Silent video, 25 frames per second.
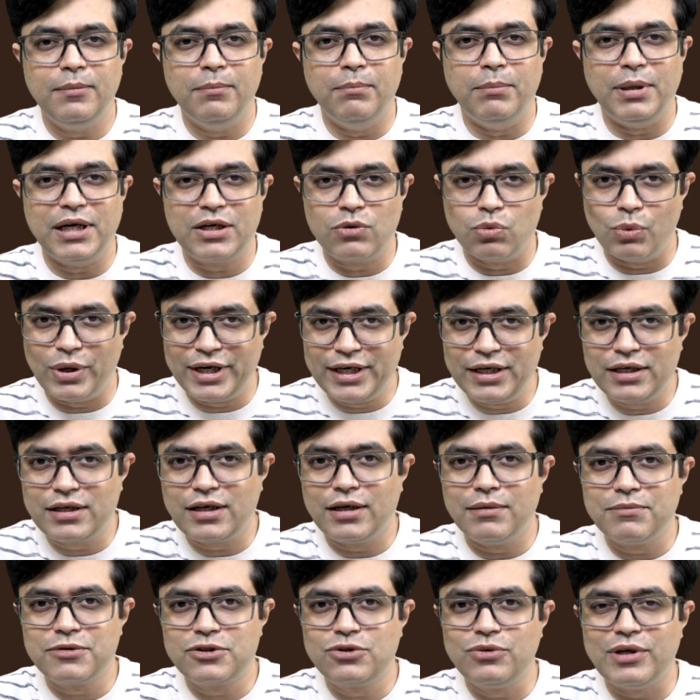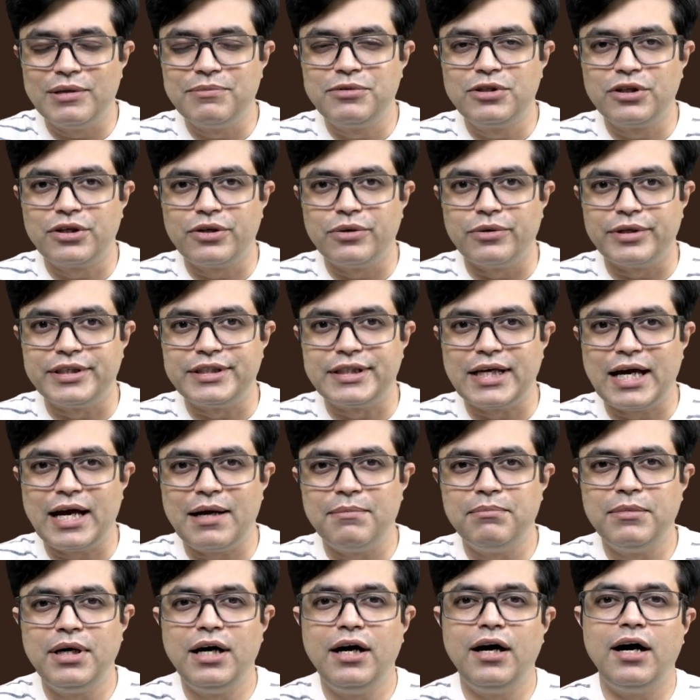But when it comes to MCQ
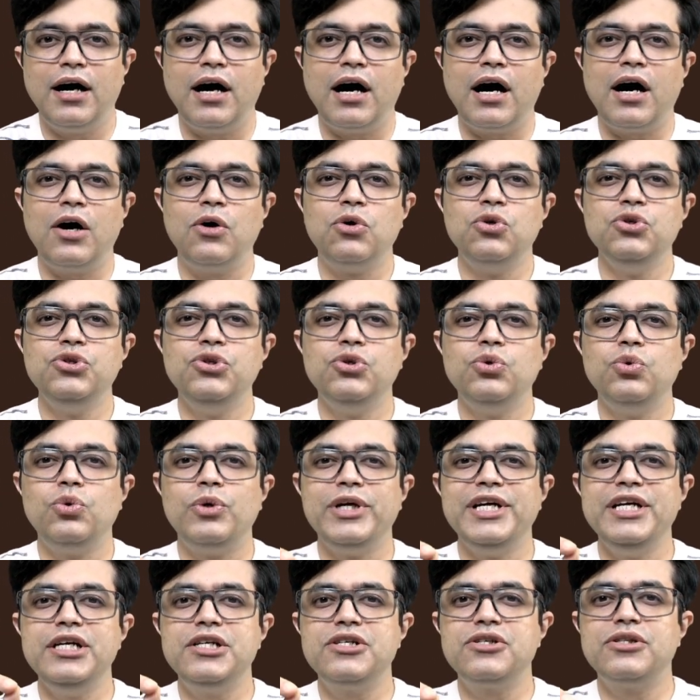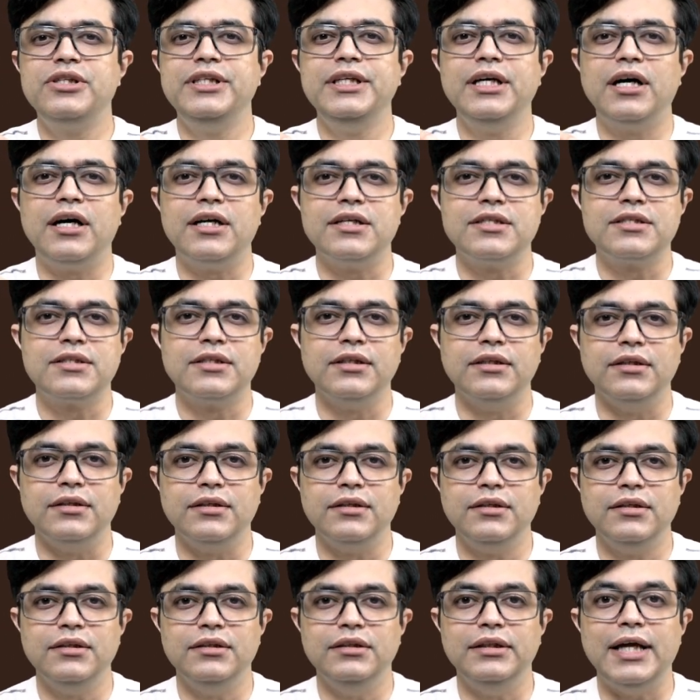exam, how you reach the
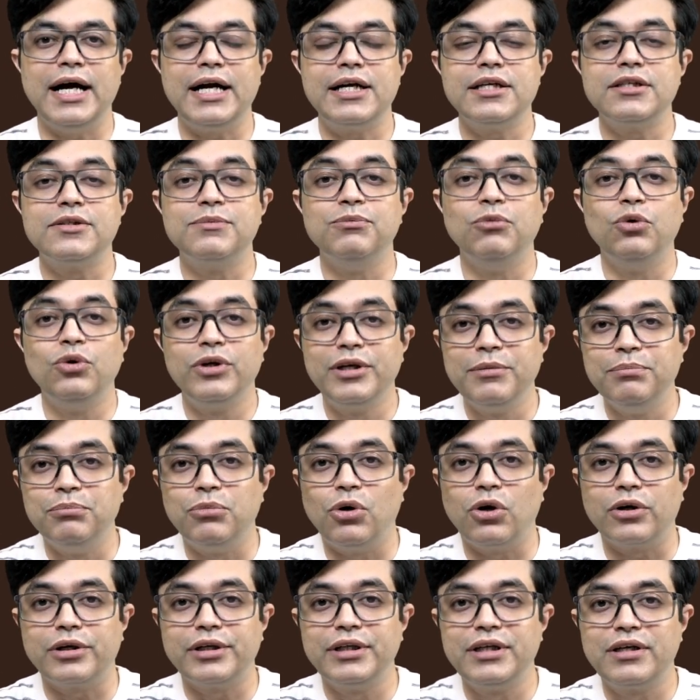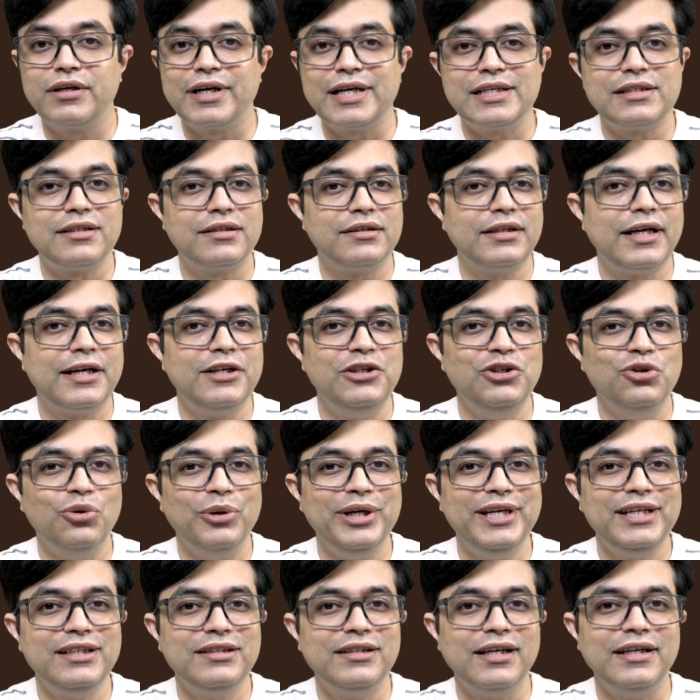answer, that is more important rather than
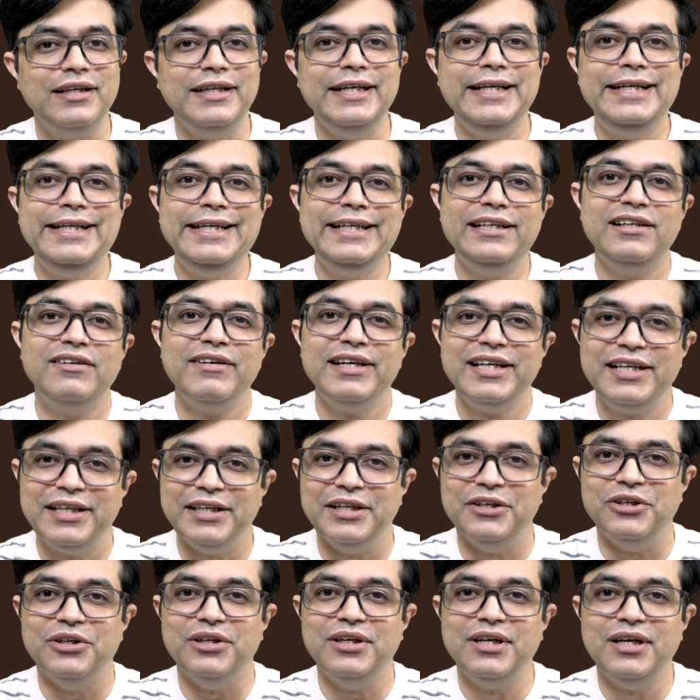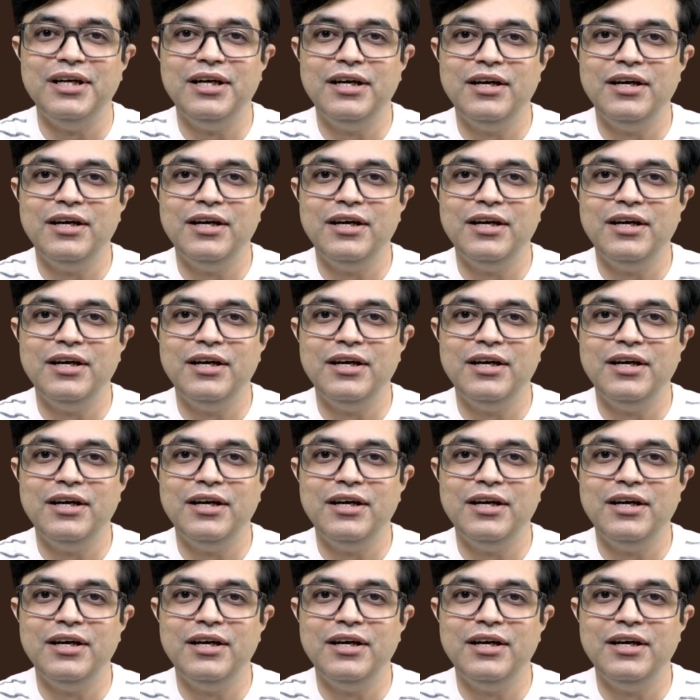knowing the nitty-gritty.